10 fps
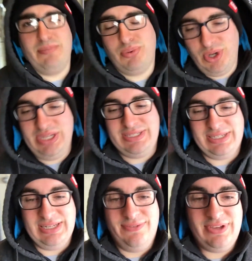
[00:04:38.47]
out pretty
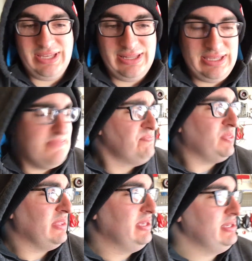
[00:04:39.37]
significantly.
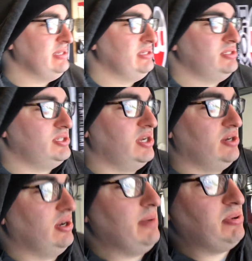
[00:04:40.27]

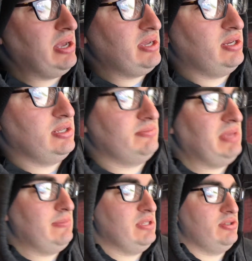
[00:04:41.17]
So I'm probably gonna
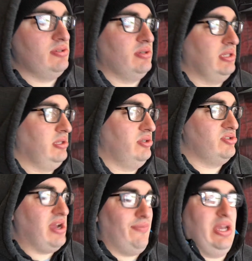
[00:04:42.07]
maybe do a little
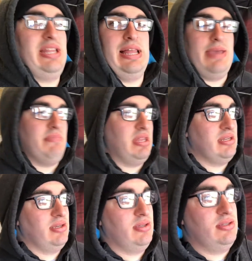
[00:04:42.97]
driveway
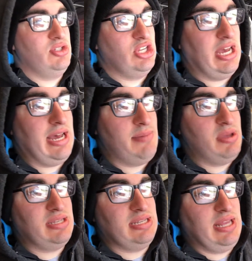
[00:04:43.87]
alignment
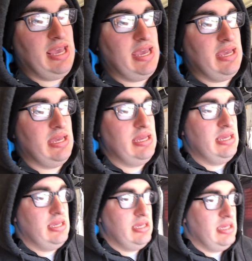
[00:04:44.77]
job today,
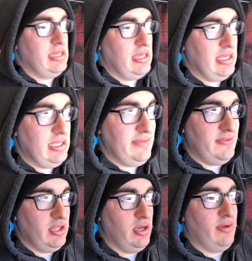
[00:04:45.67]

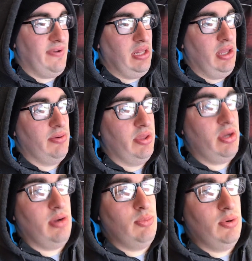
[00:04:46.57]
even though if I lower
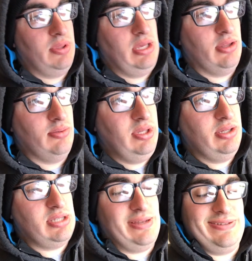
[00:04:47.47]
the car more with the other
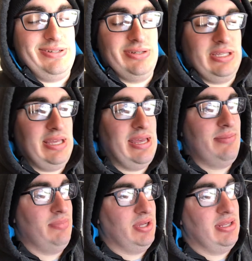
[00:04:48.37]
wheels, I have to do it
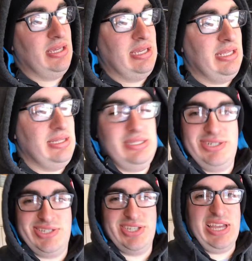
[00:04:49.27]
again, but at
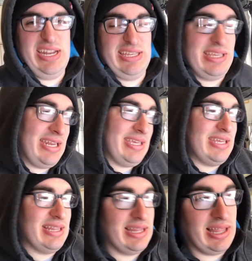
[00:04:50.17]
least just to kind of get it
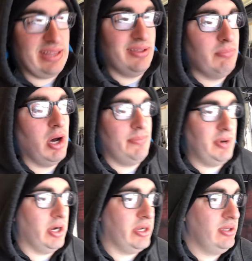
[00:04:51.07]
in like the
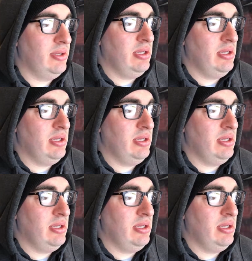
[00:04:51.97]
ballpark.